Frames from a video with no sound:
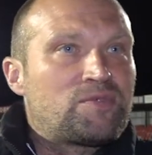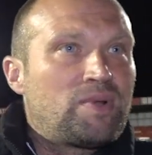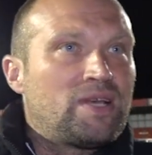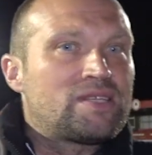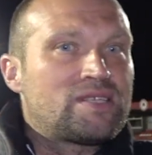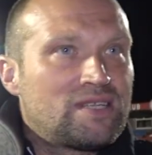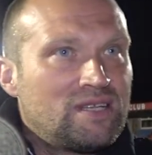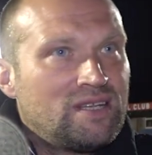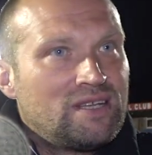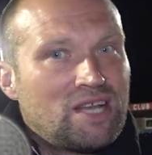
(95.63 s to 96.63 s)
this place,
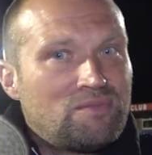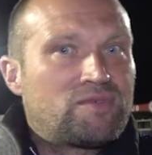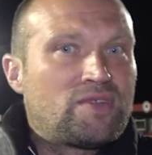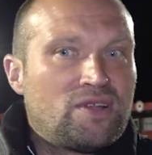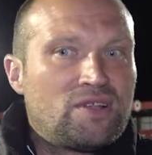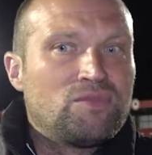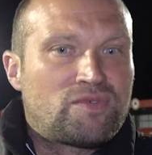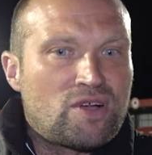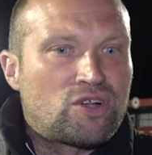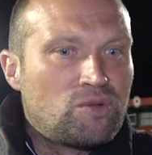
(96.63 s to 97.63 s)
and we've done it, and
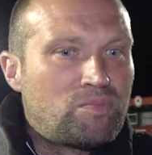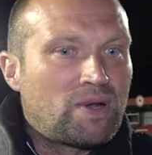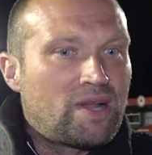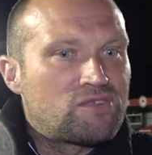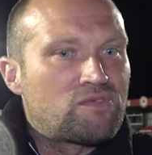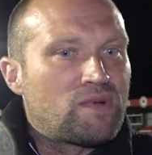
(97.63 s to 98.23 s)
we've got good players.